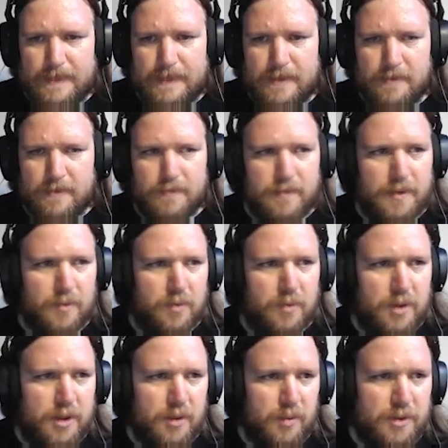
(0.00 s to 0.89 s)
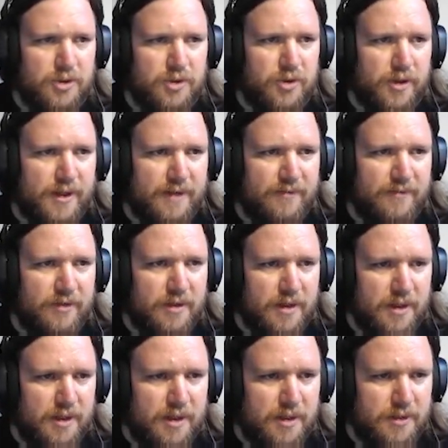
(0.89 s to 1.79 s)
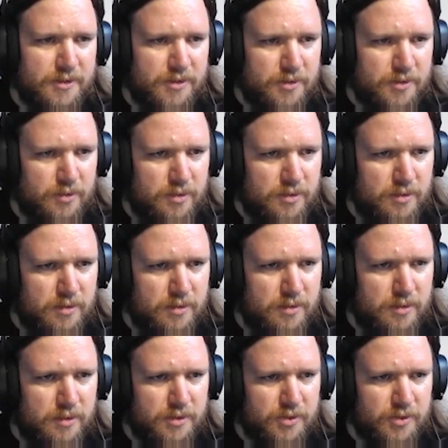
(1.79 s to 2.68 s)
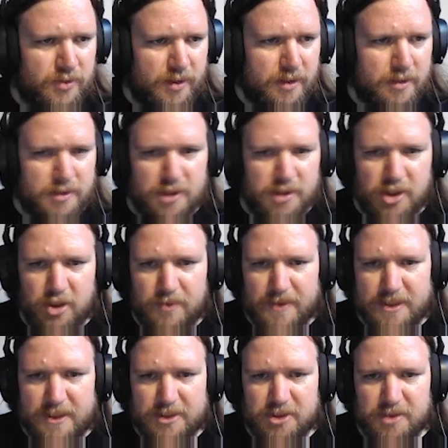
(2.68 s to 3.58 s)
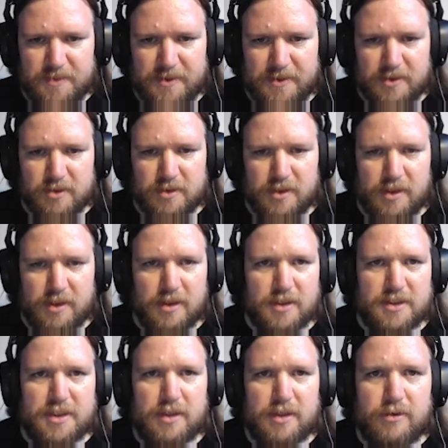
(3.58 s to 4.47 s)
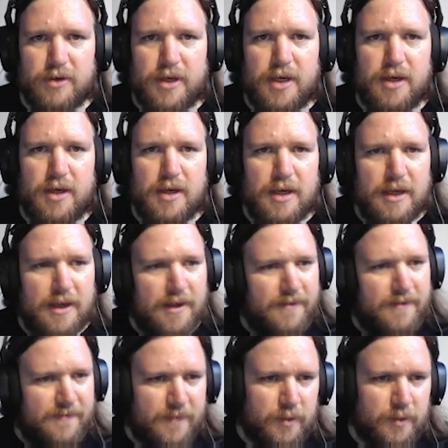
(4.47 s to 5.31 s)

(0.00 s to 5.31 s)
Meanwhile, we're trying everything else. Your strength is low, but that's just because of the artillery. Field